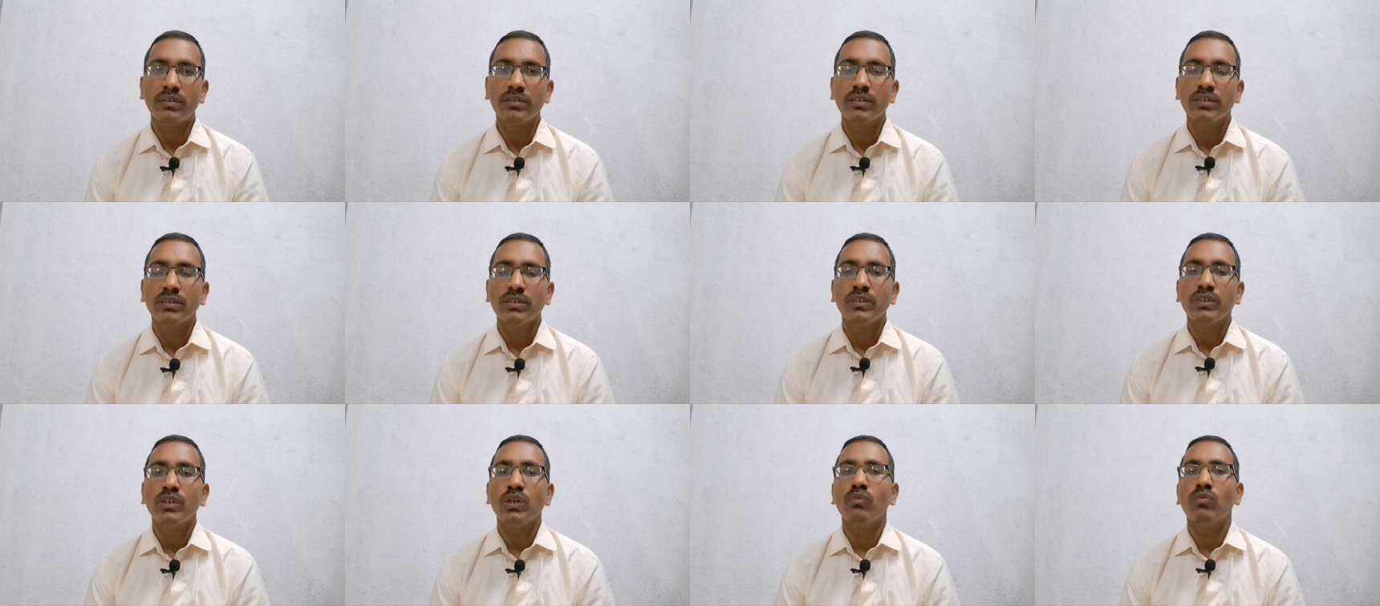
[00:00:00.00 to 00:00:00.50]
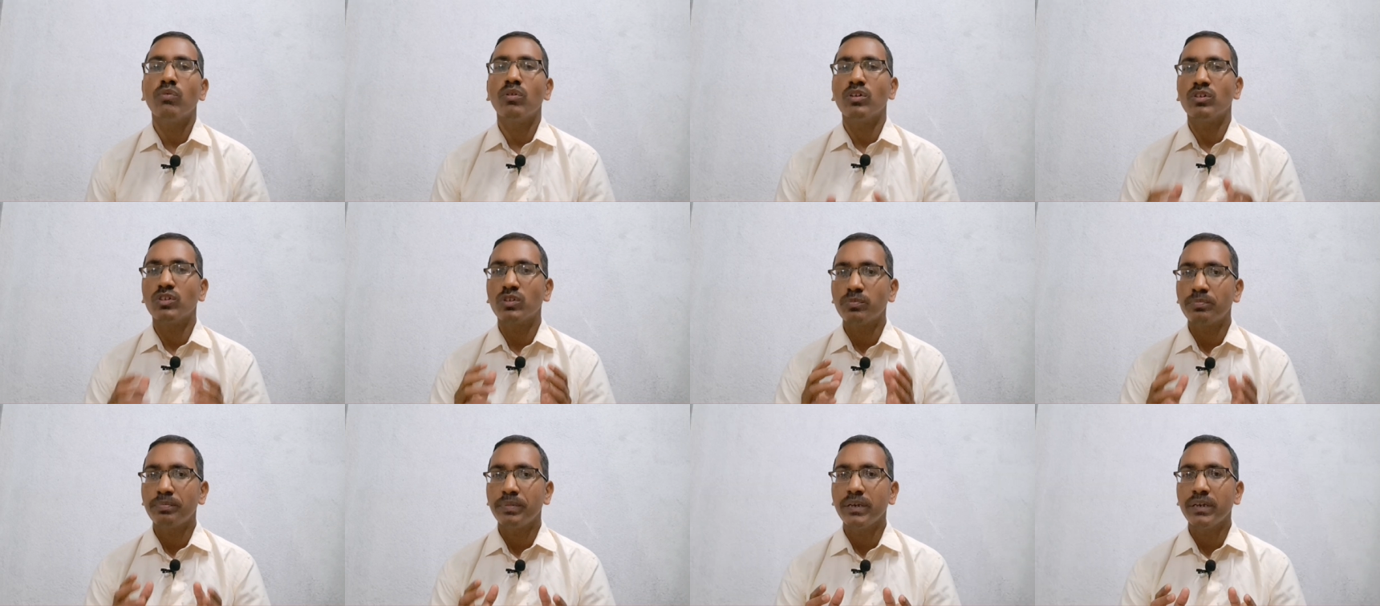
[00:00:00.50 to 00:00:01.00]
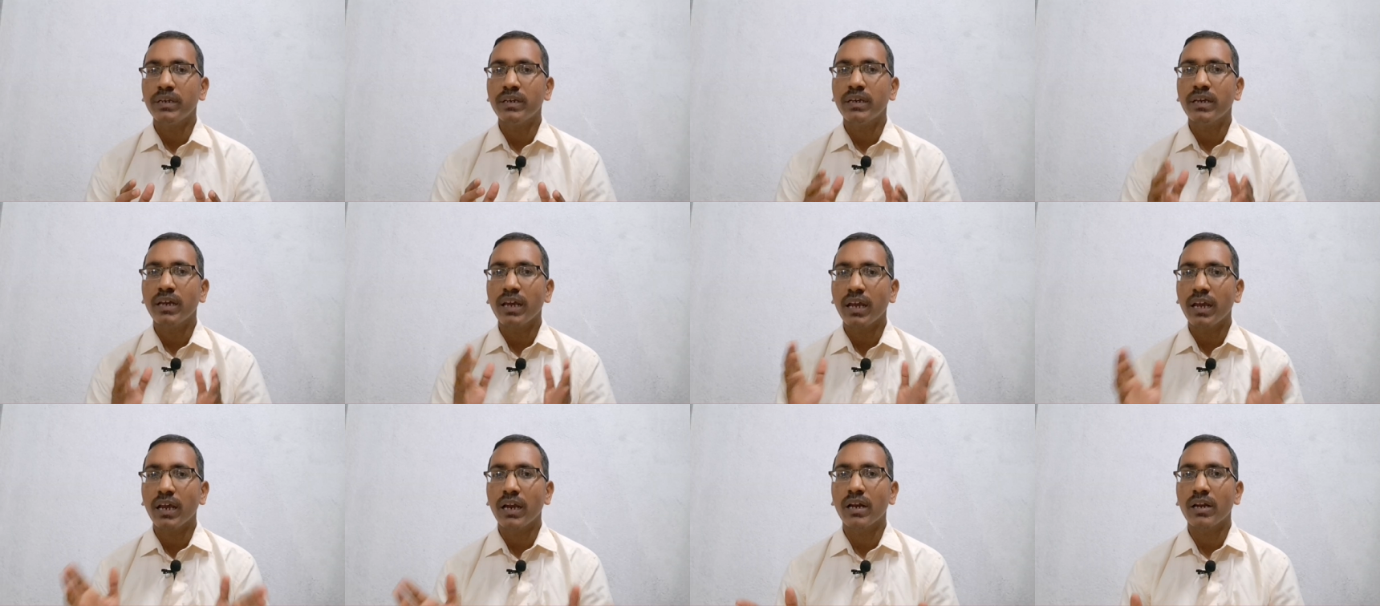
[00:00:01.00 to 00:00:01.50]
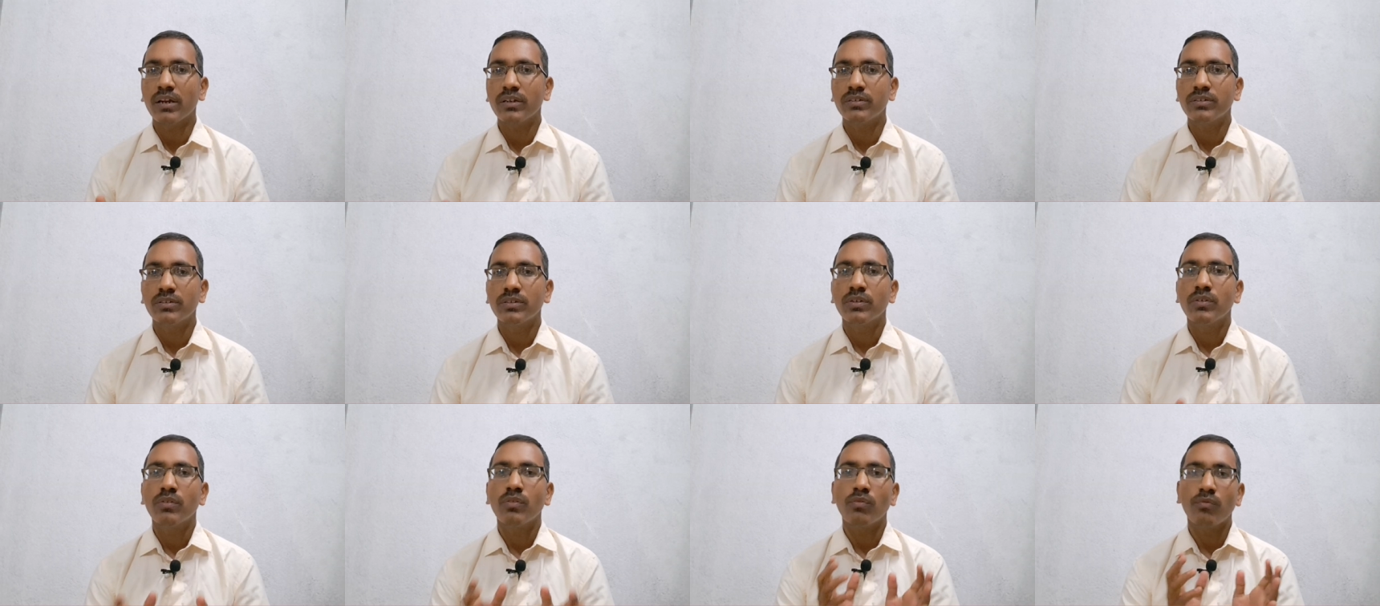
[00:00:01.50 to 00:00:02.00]
You will speak English
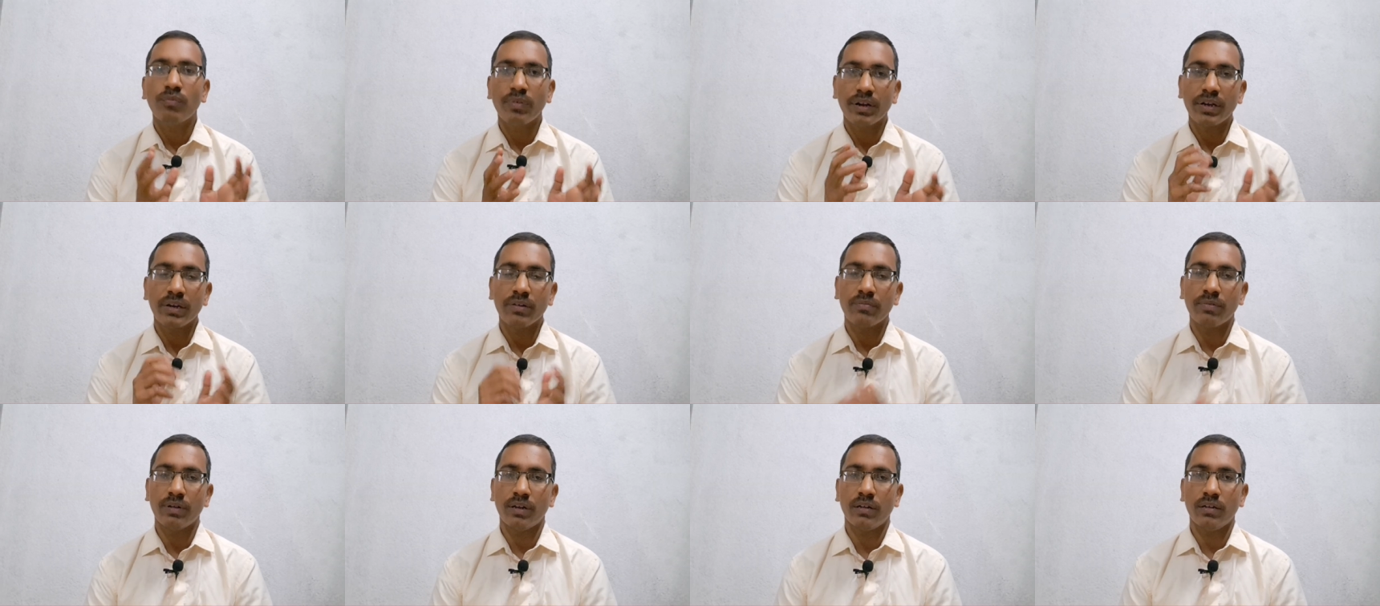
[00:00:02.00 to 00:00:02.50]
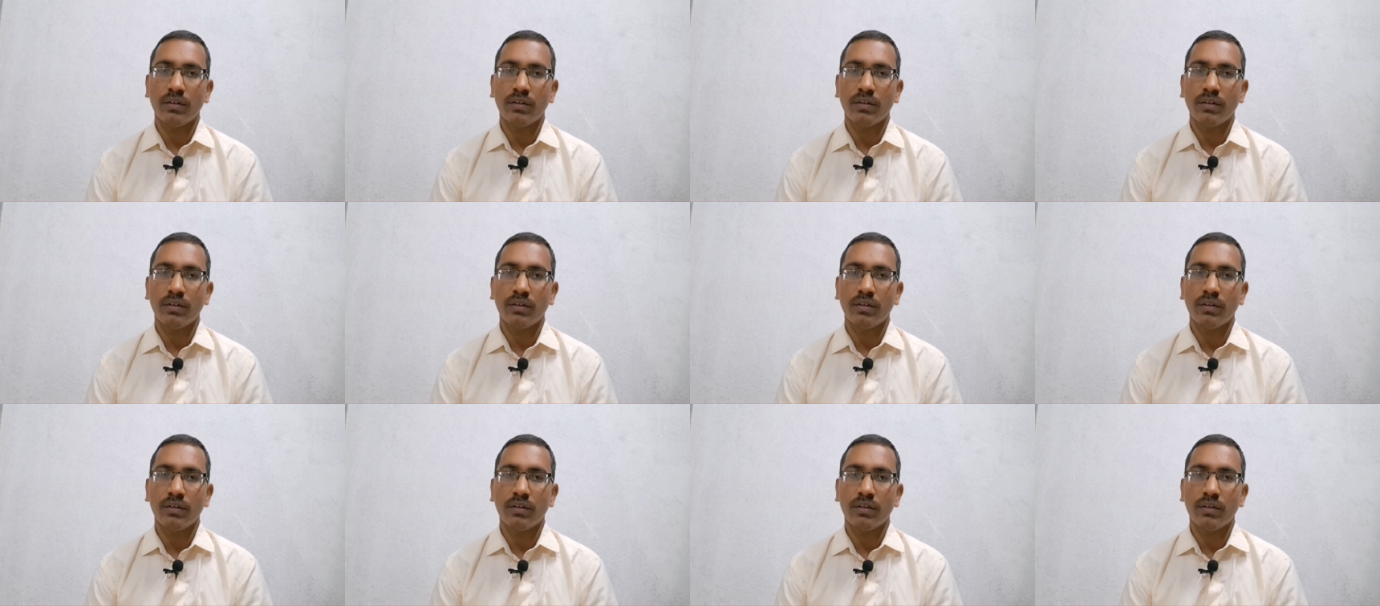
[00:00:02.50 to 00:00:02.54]
very well.